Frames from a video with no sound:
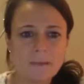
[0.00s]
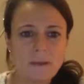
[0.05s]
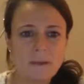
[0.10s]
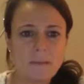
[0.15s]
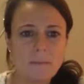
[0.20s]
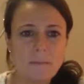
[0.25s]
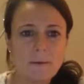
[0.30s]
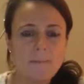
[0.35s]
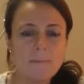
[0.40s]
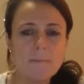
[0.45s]

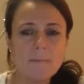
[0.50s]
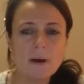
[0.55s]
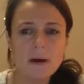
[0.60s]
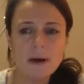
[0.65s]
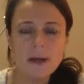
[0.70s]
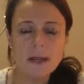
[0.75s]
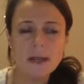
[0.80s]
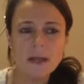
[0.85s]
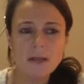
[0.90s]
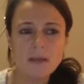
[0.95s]
But
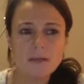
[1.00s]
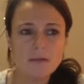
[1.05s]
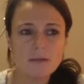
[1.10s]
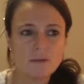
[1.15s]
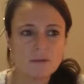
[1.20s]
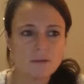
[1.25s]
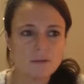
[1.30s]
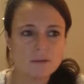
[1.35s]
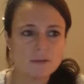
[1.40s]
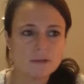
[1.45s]
my
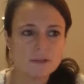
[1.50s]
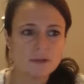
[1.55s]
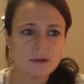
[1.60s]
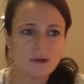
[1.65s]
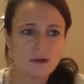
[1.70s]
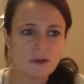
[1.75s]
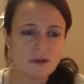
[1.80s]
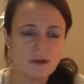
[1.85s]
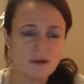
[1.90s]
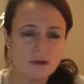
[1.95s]
thoughts
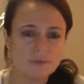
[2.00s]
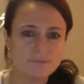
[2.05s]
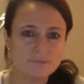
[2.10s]
are